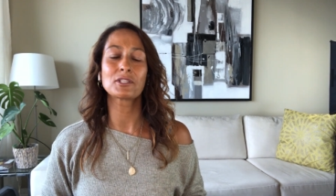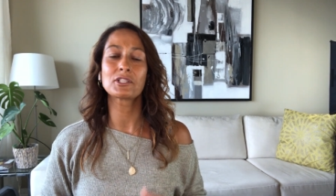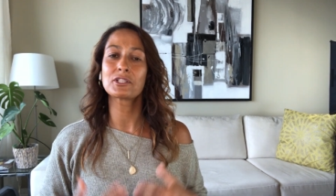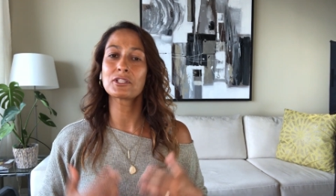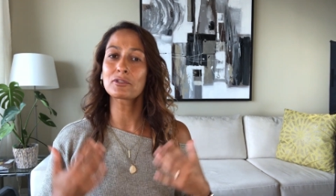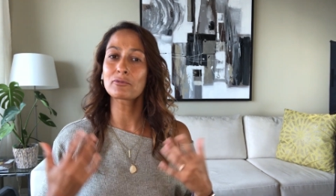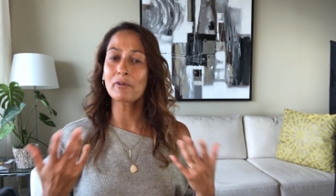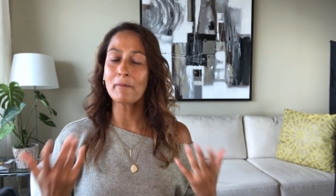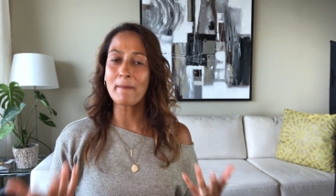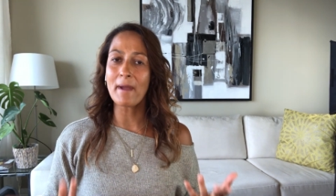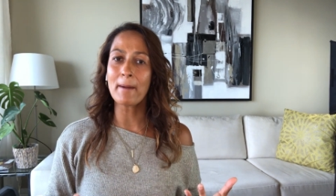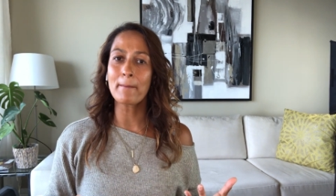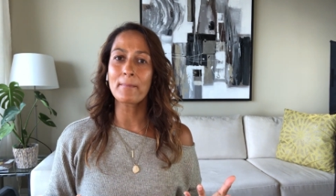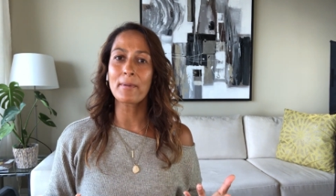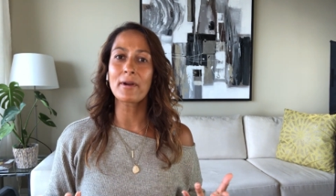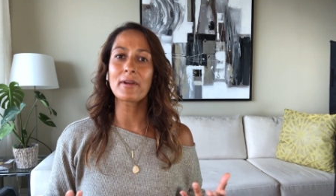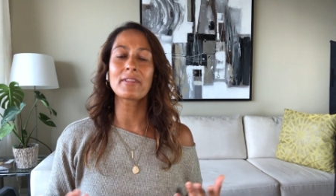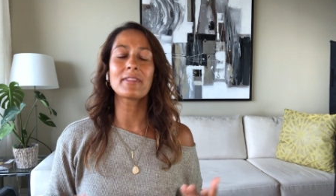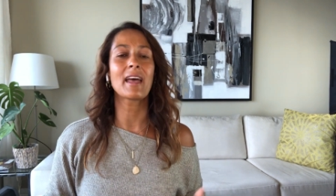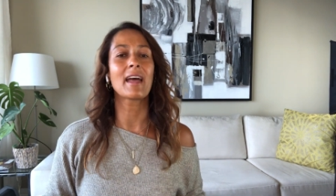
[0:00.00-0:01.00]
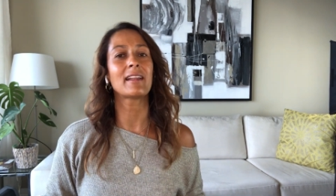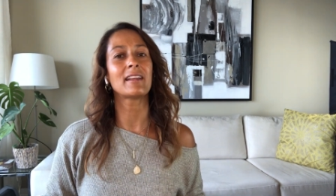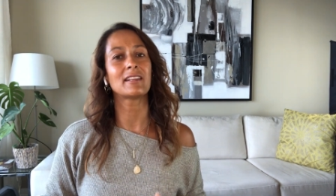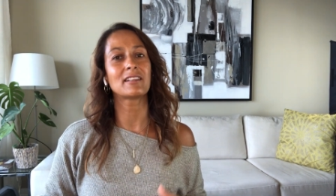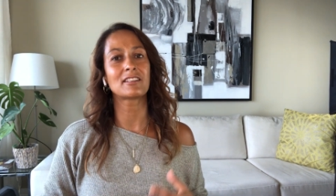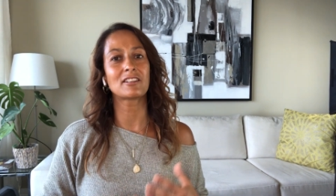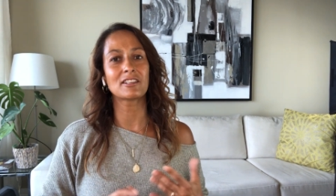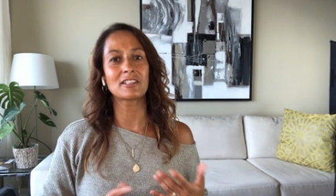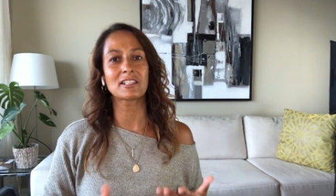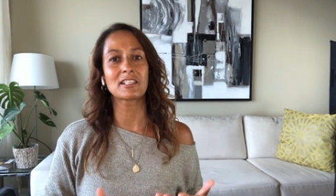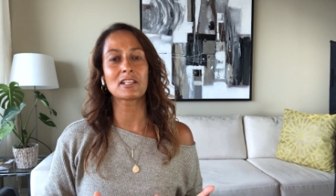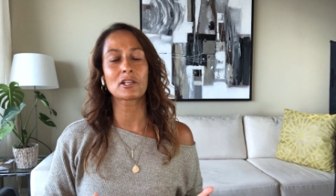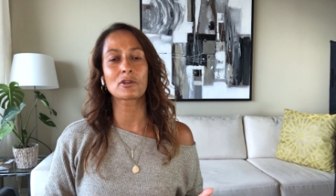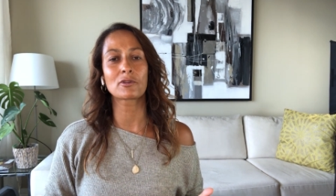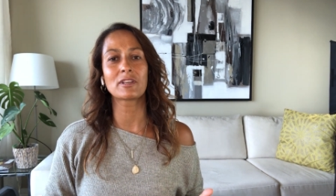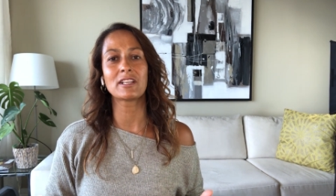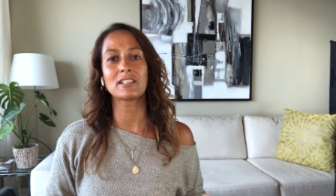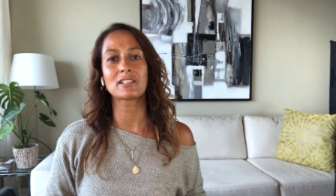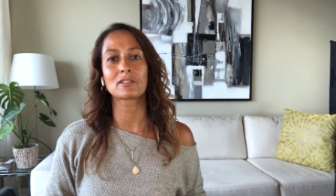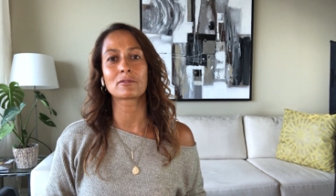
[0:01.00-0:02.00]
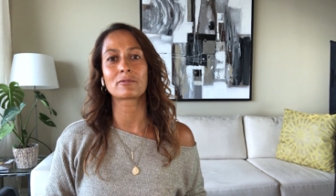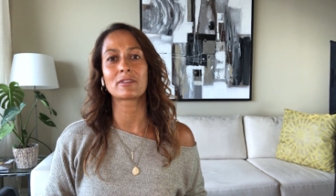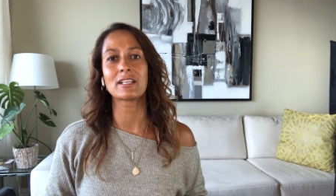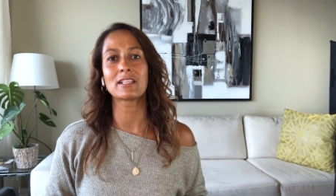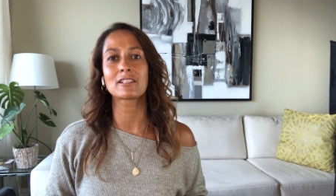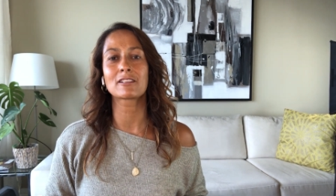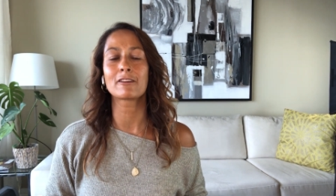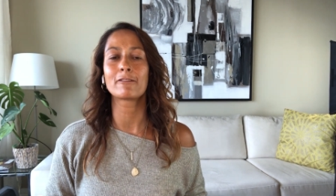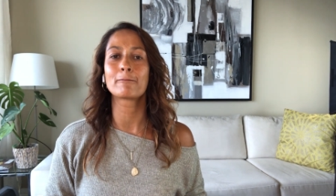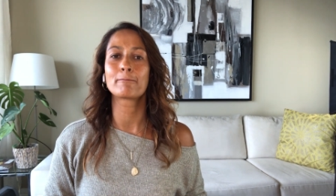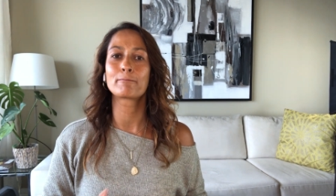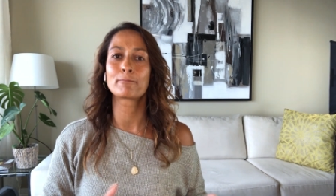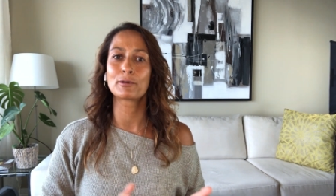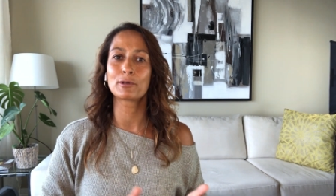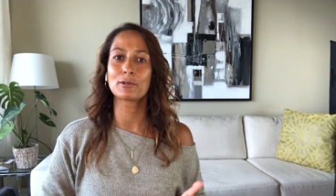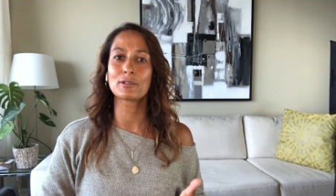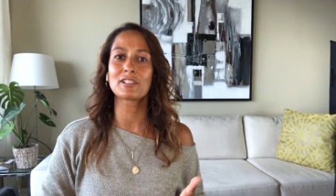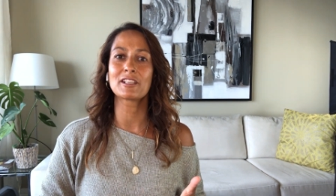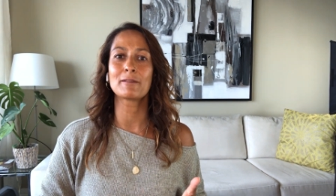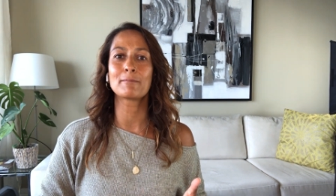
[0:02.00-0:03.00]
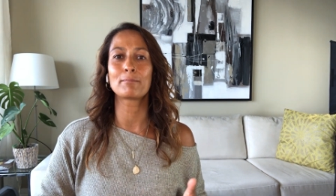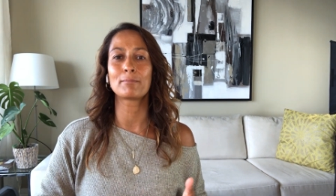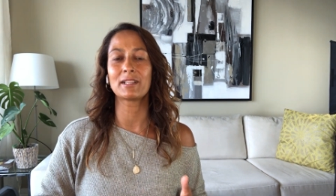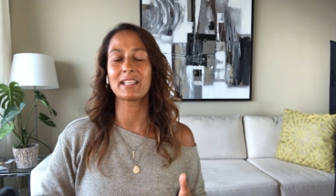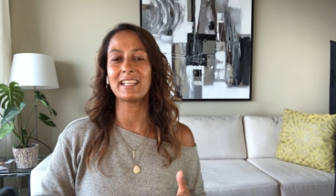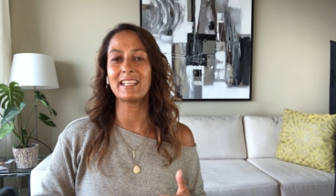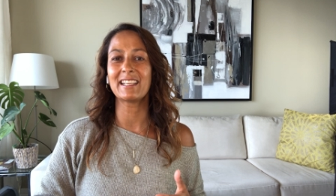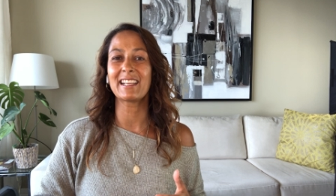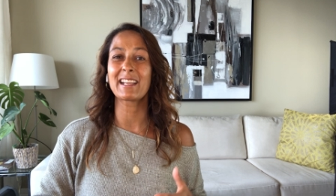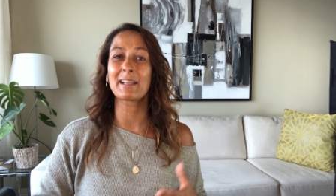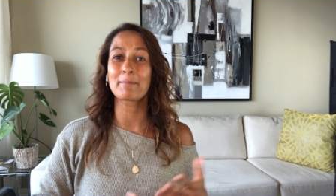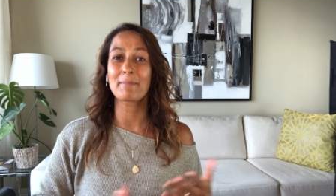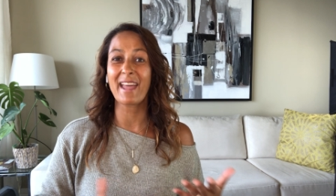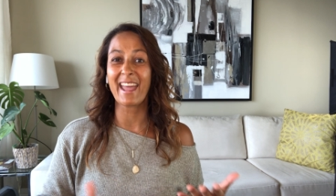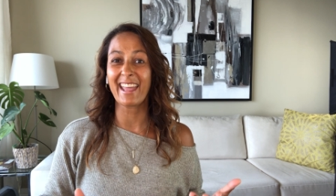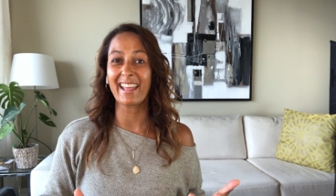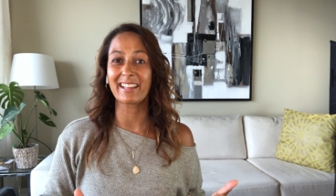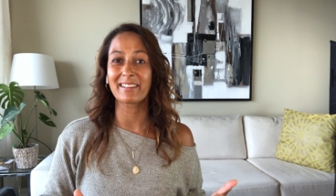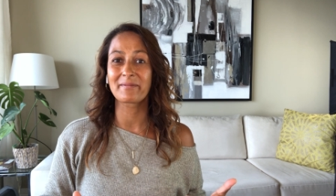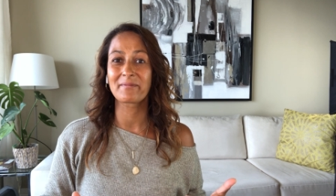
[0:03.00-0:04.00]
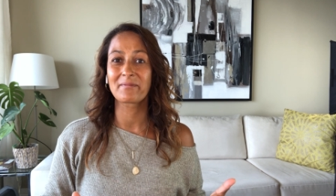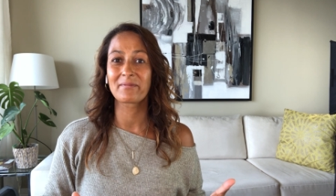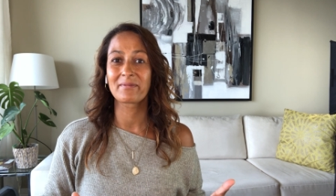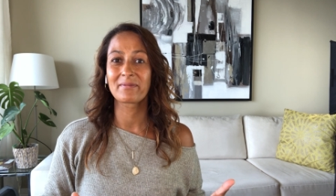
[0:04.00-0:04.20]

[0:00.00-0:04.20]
Just remember that it does increase the risk of bruising, bleeding, and pain.